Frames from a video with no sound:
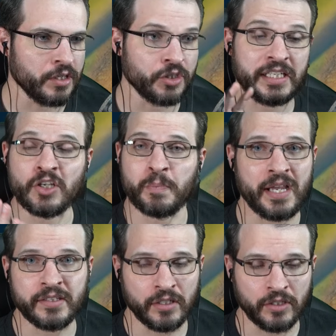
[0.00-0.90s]
You're gonna get your
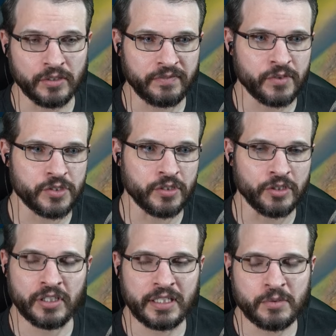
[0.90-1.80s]
Pantheon early for sure. You're
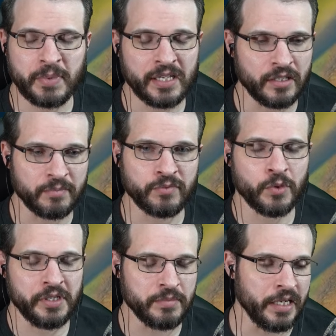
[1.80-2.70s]
gonna get your Pantheon before
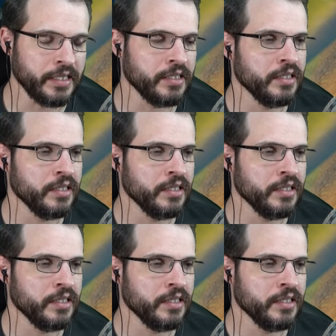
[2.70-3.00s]
anybody,